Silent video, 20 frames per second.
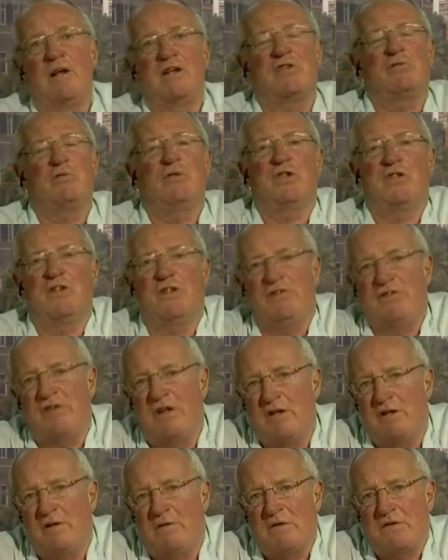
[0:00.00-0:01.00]
I just wish they'd
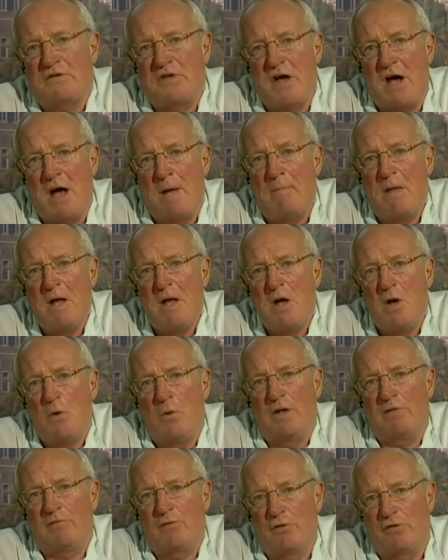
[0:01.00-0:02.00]
said it at the time,
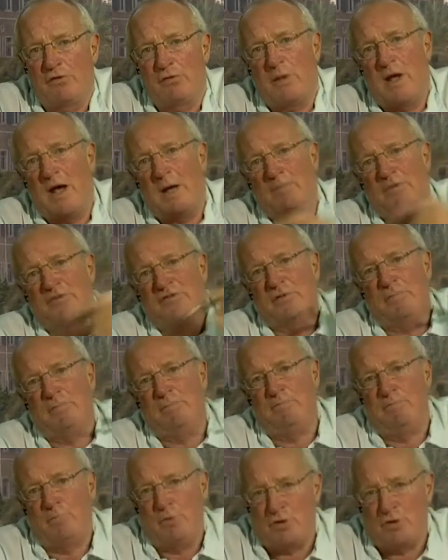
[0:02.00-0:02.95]
when, of course, we had Mr.